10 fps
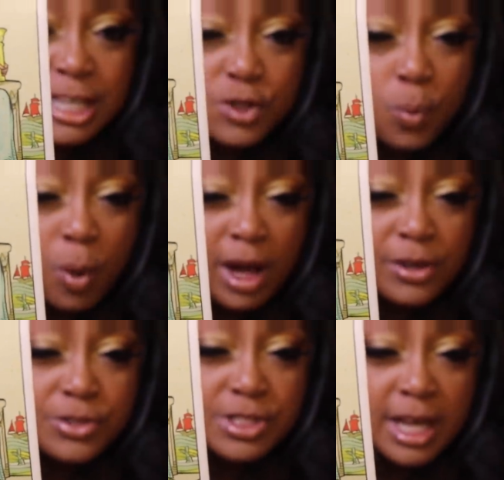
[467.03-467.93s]
as a
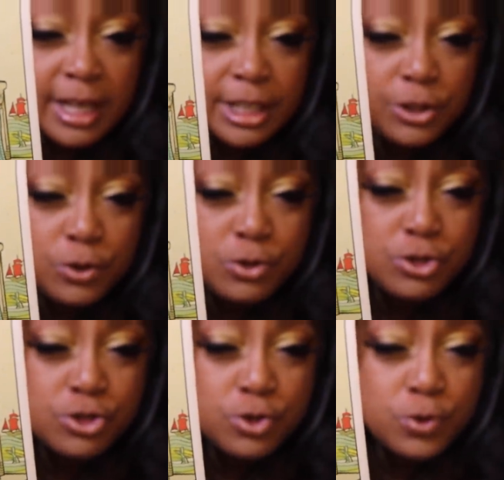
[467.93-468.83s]
water sign, you
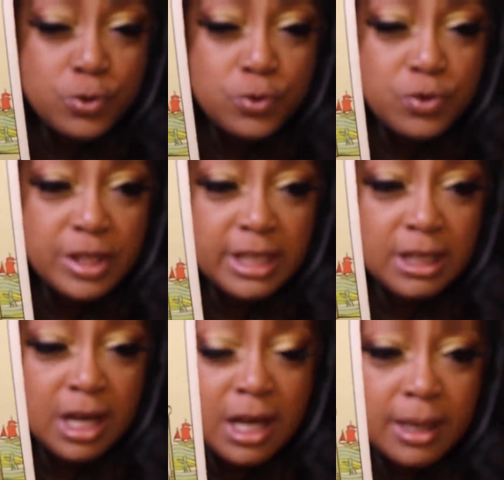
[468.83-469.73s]
soothe
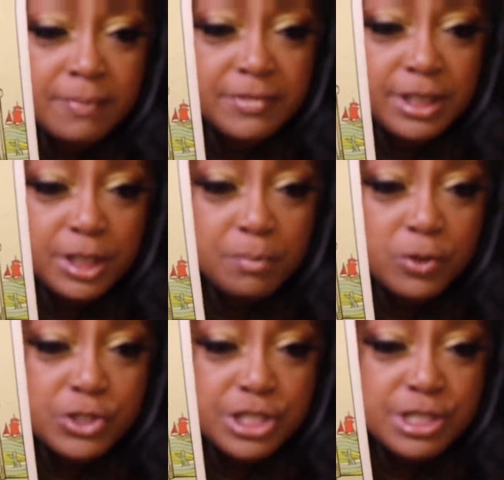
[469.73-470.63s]
and calm the
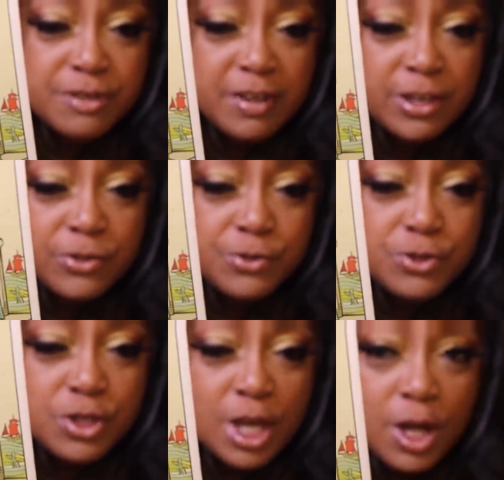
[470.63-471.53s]
emotions of
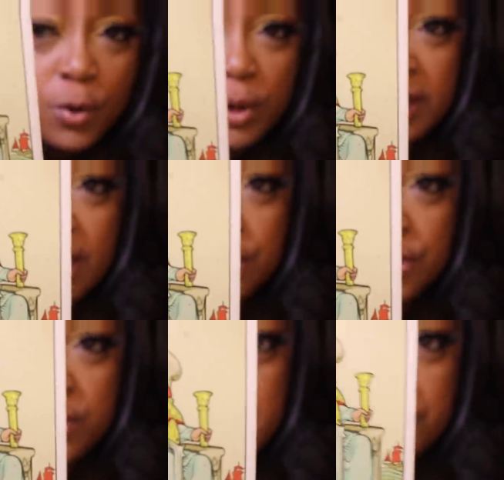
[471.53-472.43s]
others
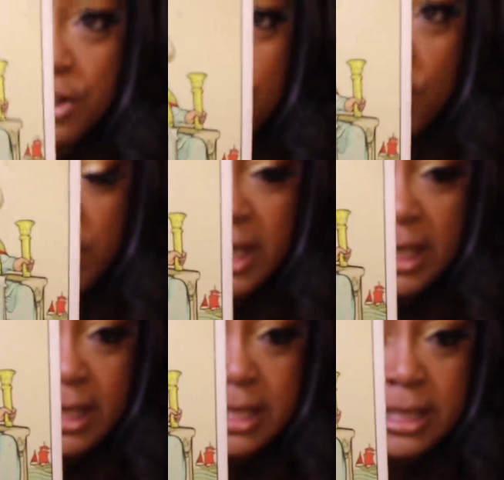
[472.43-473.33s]
without you even knowing
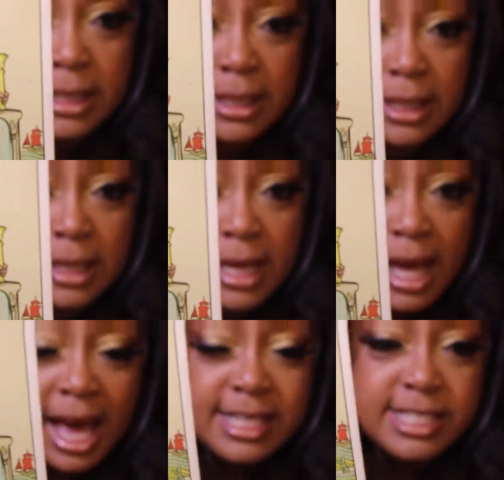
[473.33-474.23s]
it.
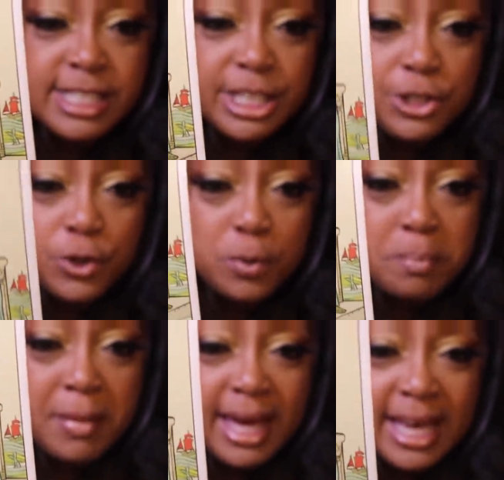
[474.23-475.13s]
I see you
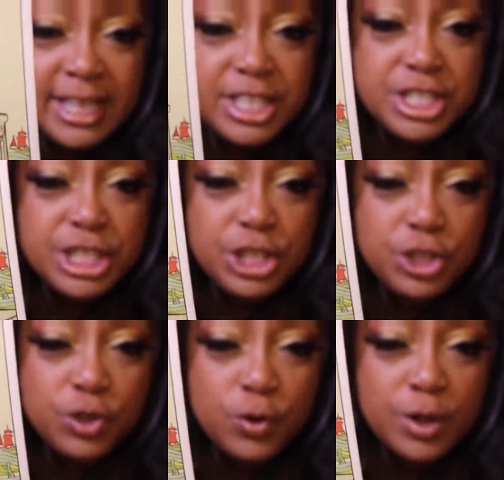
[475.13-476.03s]

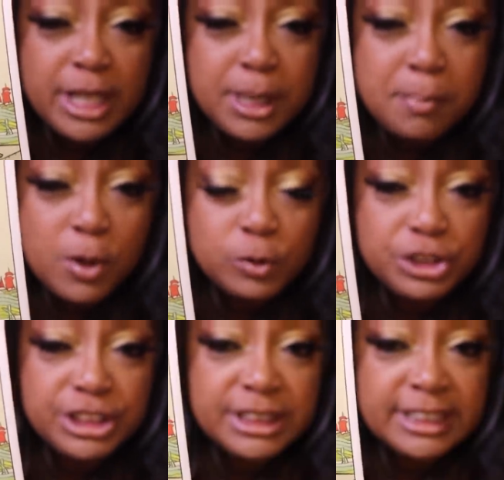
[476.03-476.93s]
managing your
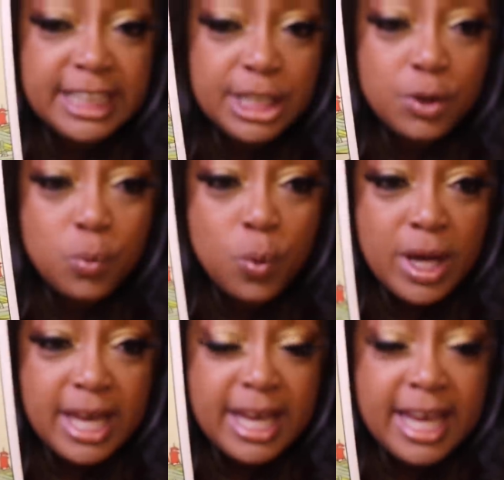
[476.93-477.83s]
emotions in a
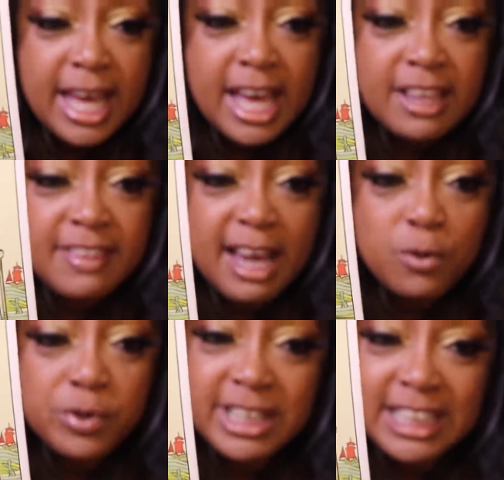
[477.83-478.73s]
way
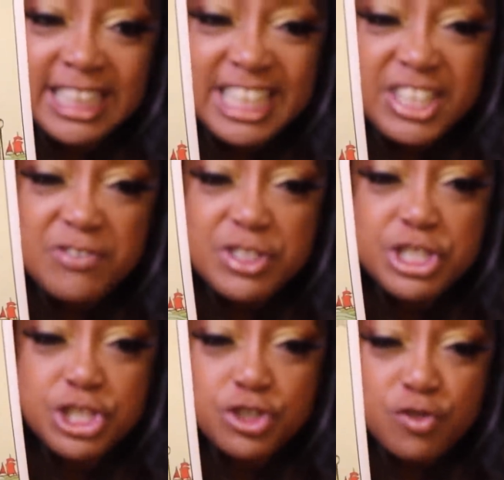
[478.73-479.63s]
that relieves
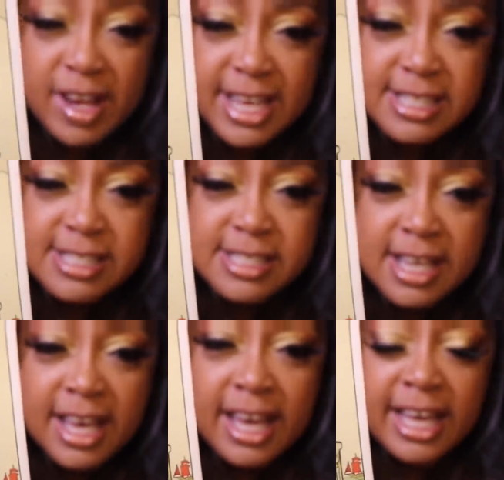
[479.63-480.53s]

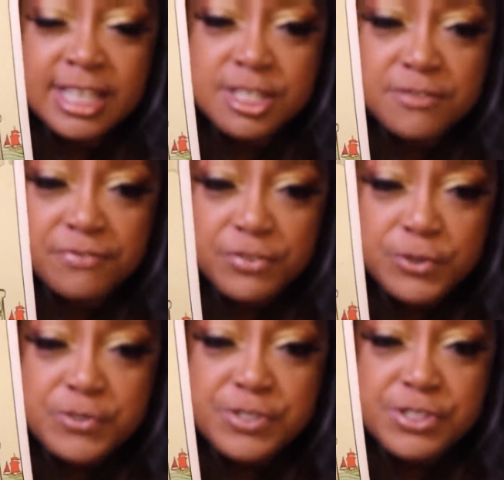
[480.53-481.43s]
stress and
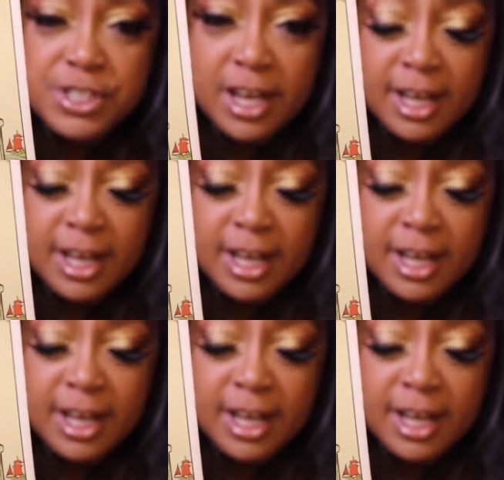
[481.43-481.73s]
diffuses